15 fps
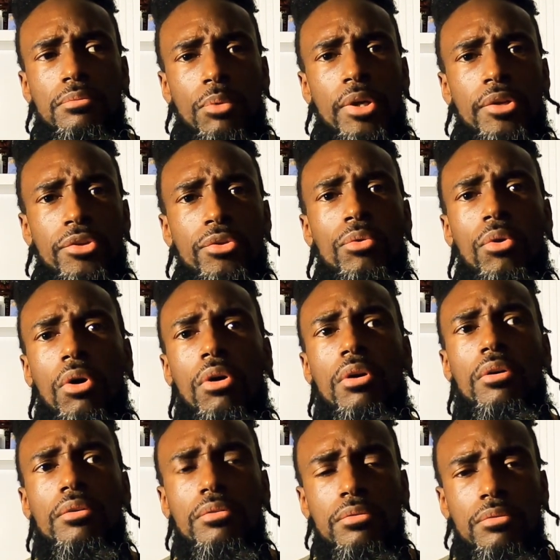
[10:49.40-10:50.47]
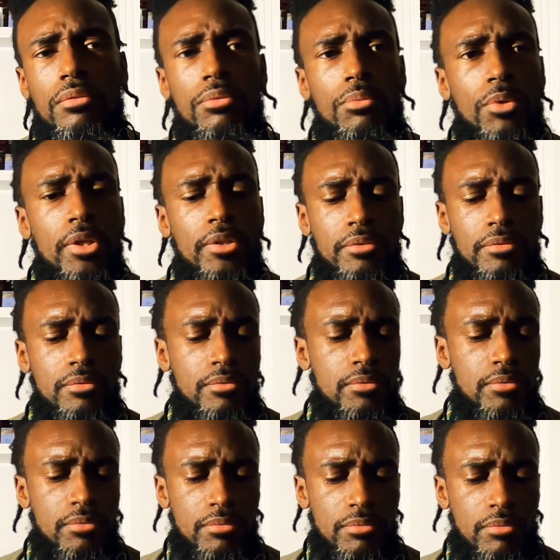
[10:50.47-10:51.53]
what you are, or what
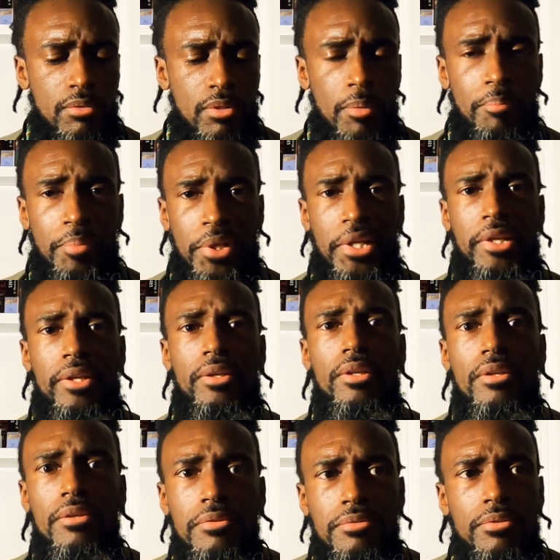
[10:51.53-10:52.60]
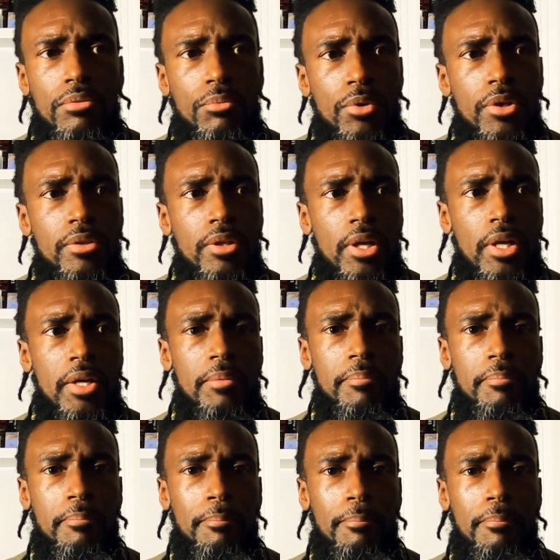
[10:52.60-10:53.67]
a being is, or what a
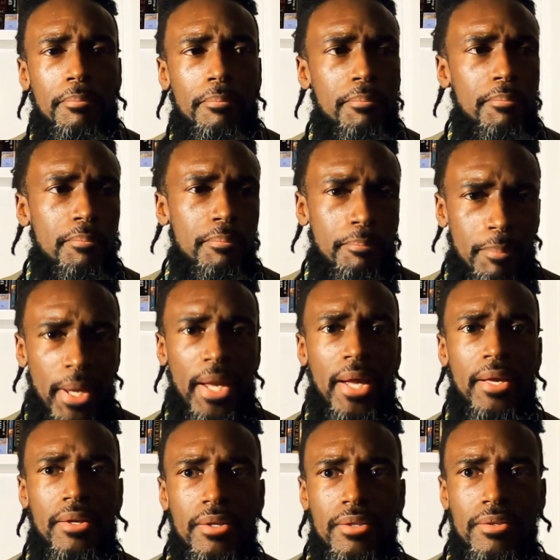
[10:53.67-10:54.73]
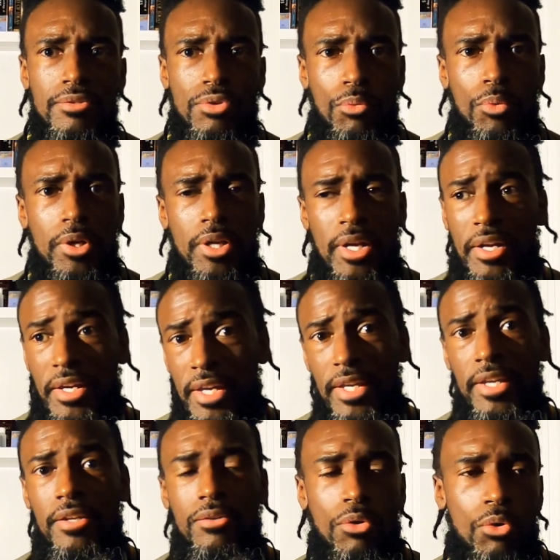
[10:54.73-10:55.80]
man is, or what a
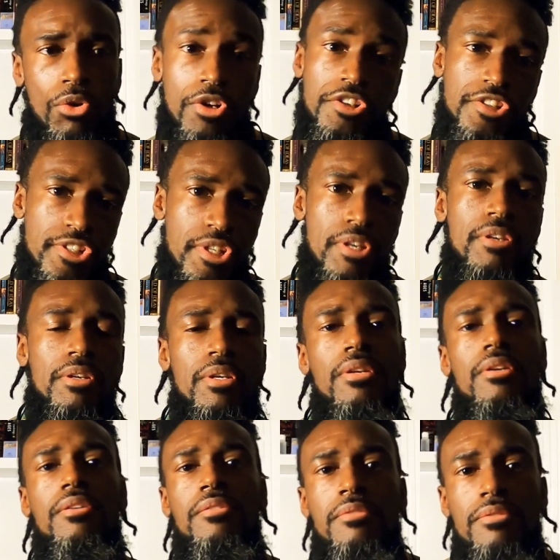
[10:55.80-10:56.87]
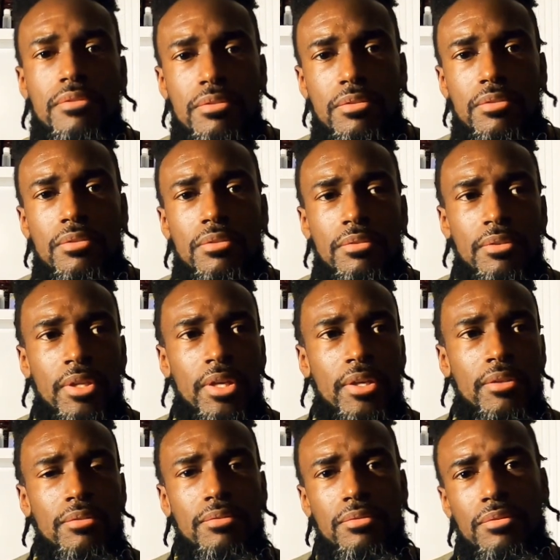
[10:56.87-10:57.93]
he or a she is?
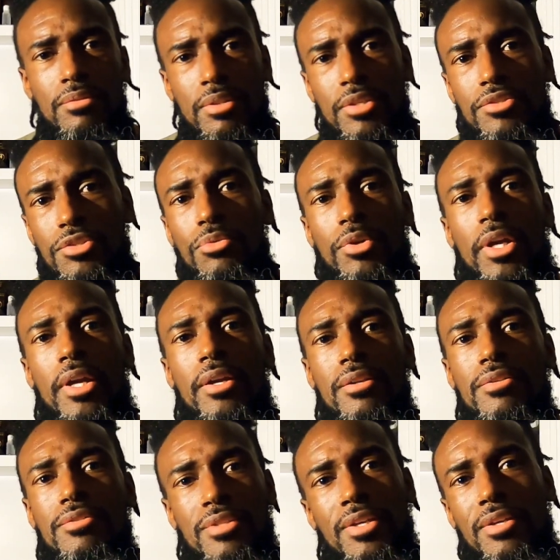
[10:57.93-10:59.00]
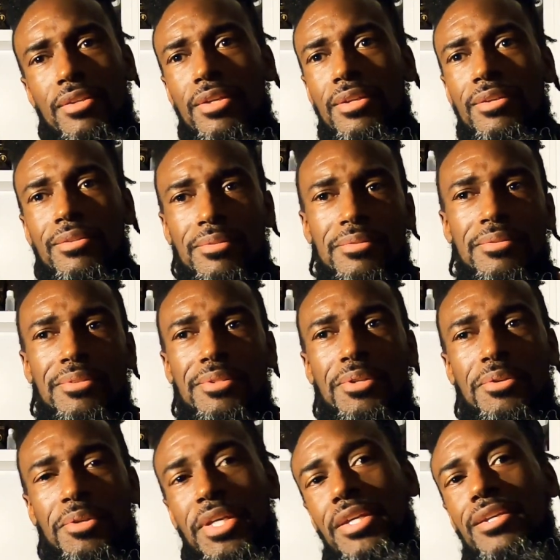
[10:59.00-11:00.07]
That it's okay to say that,
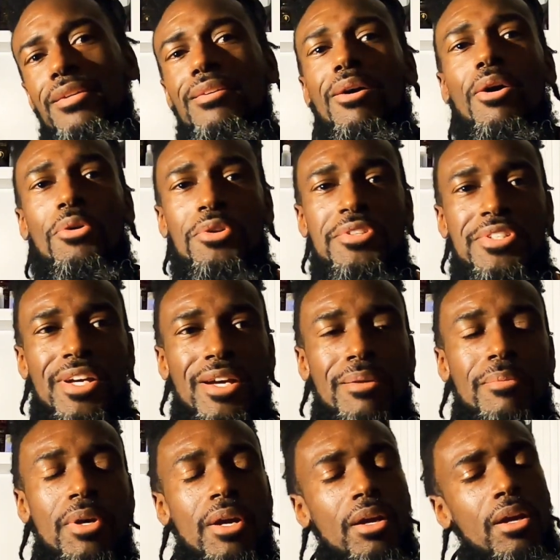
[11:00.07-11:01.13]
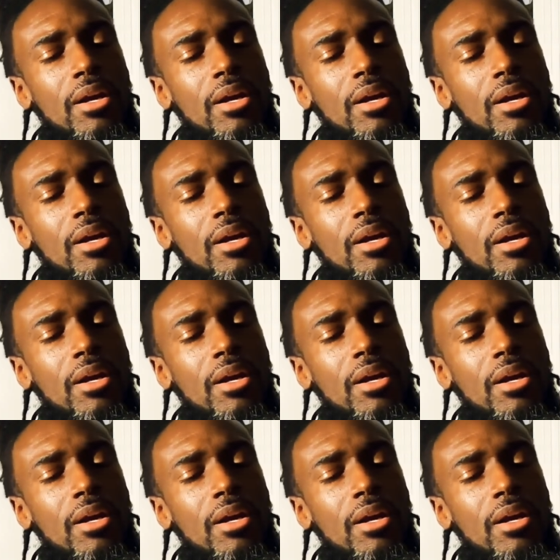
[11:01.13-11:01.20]
he all the time.